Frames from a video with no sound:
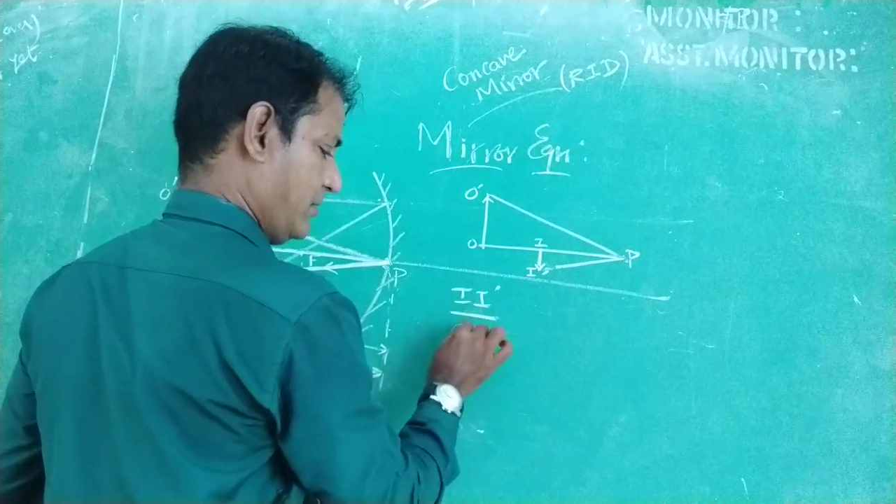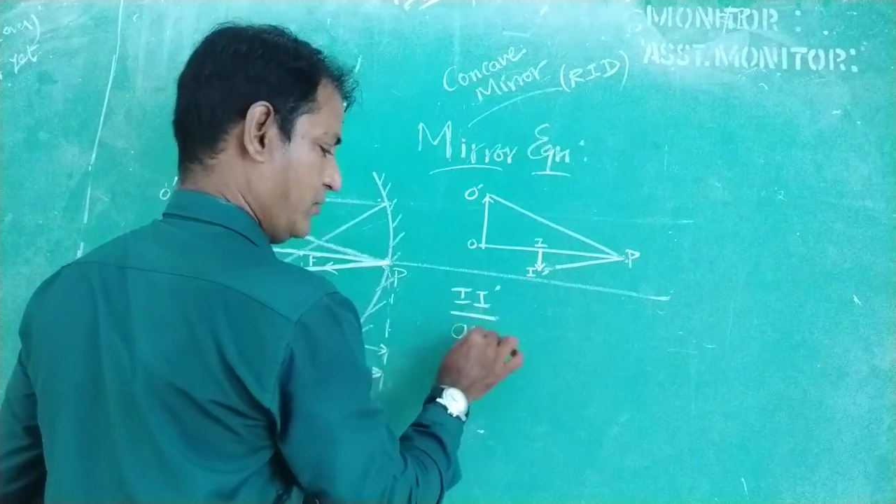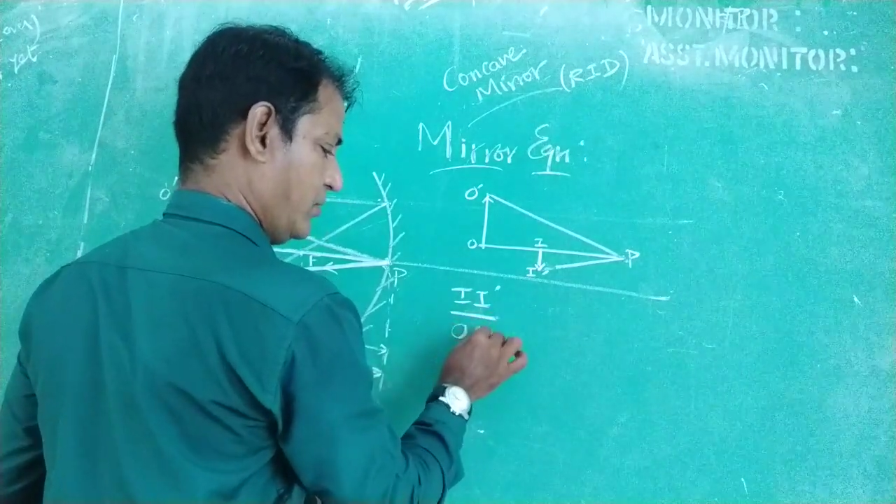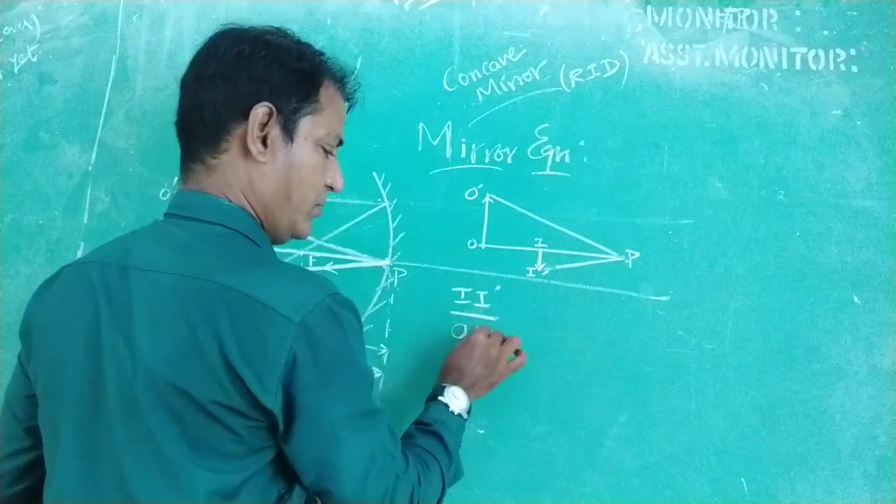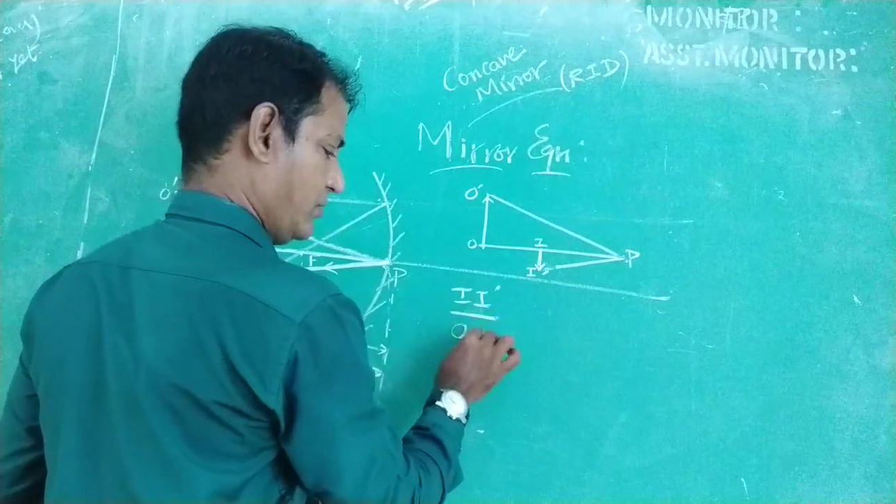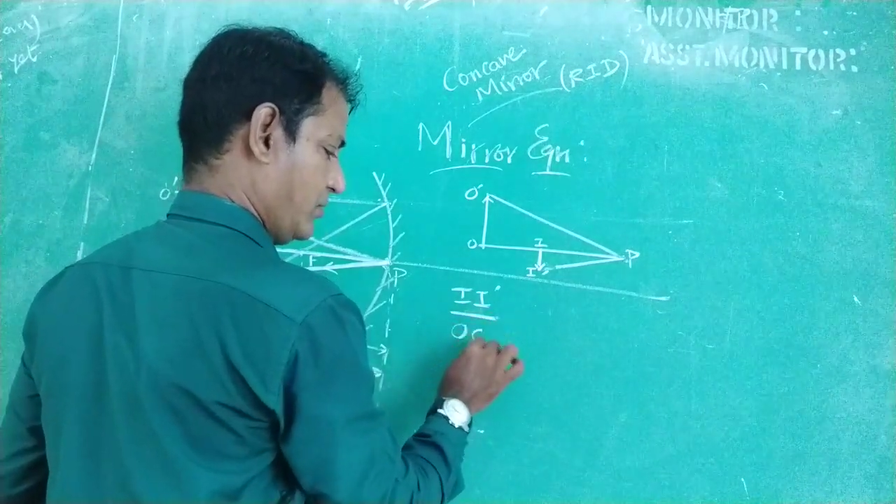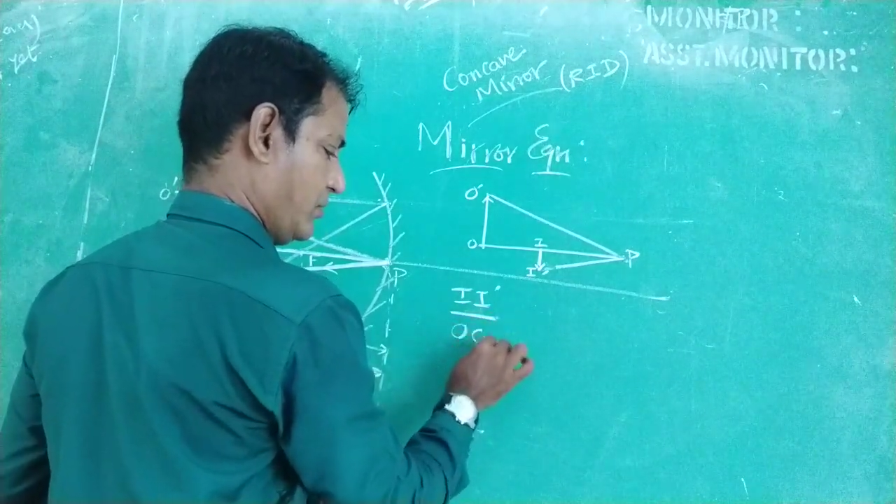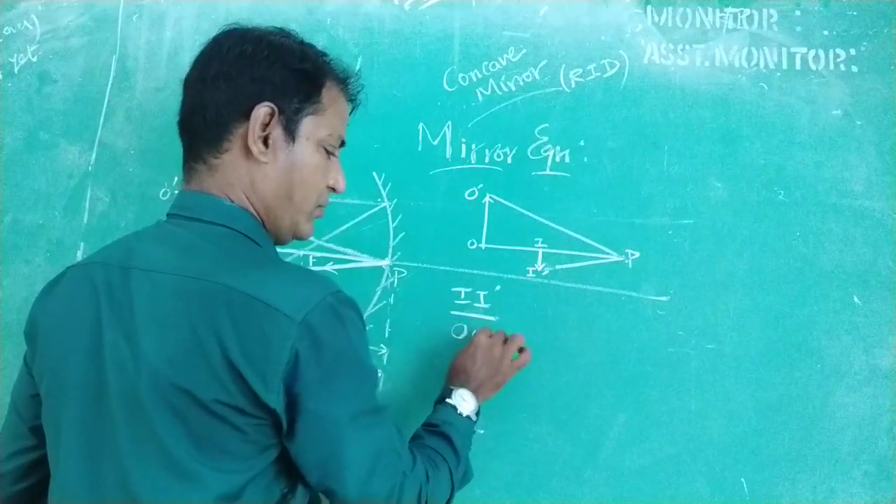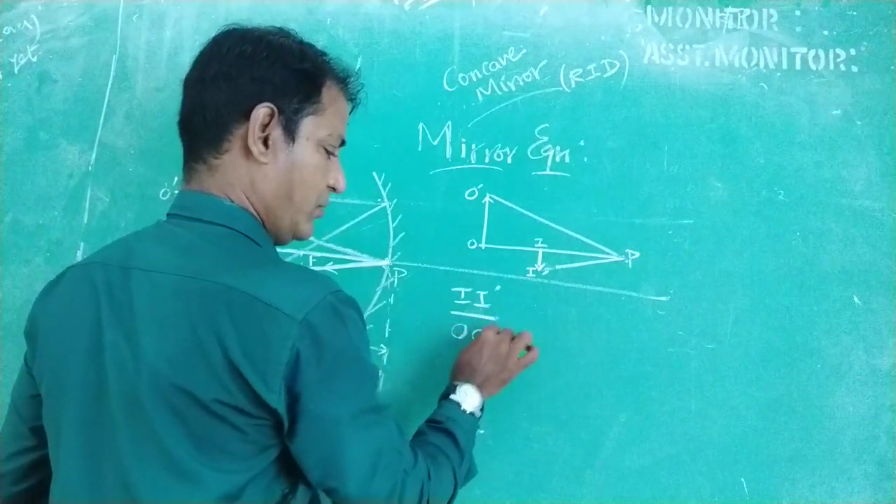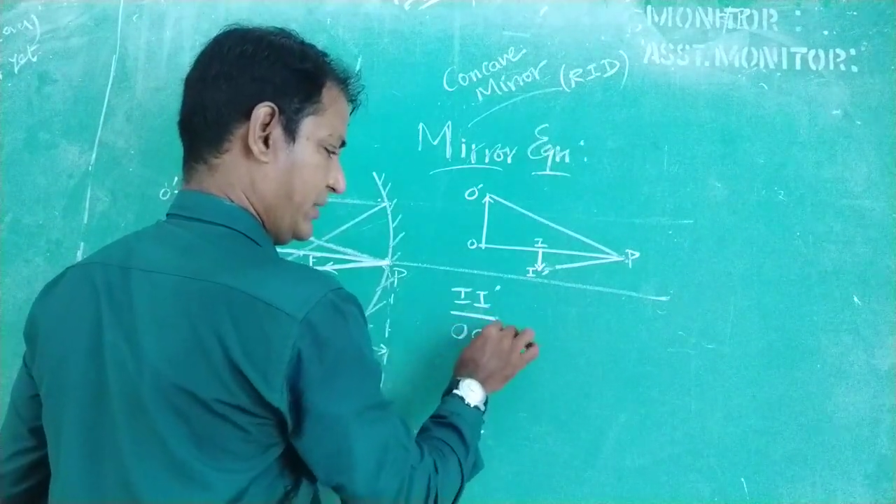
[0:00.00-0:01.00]
O
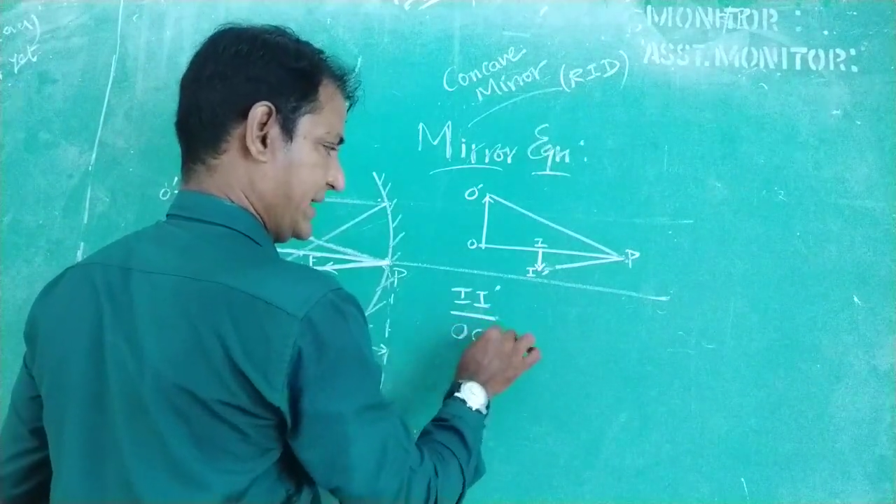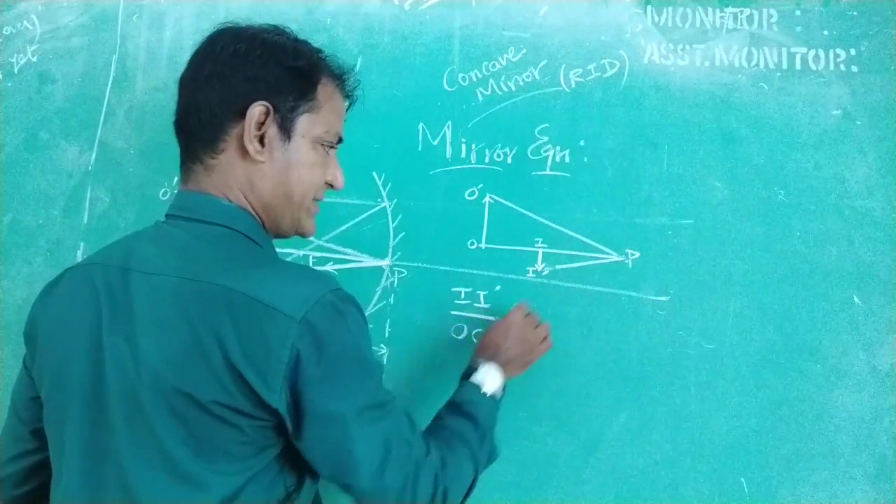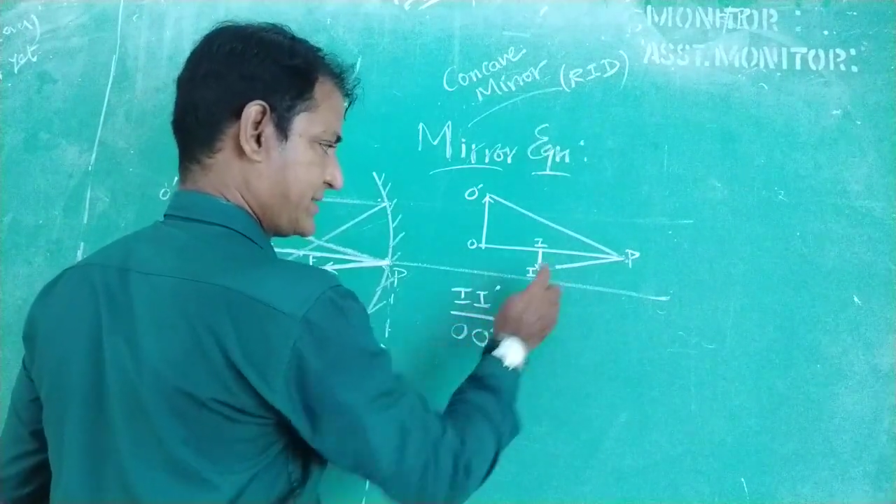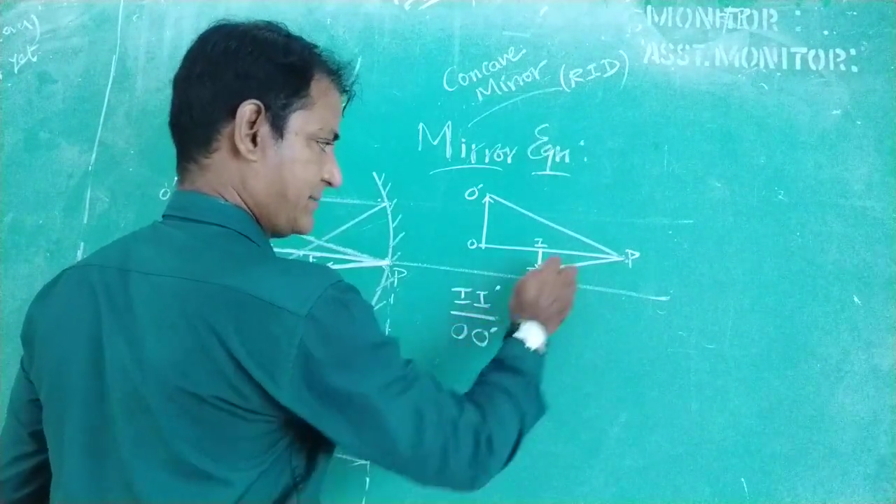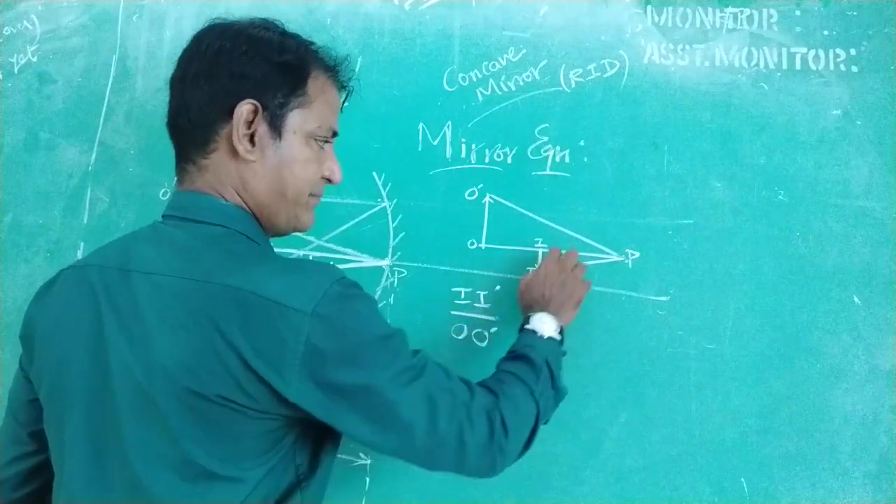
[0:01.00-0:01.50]
dash.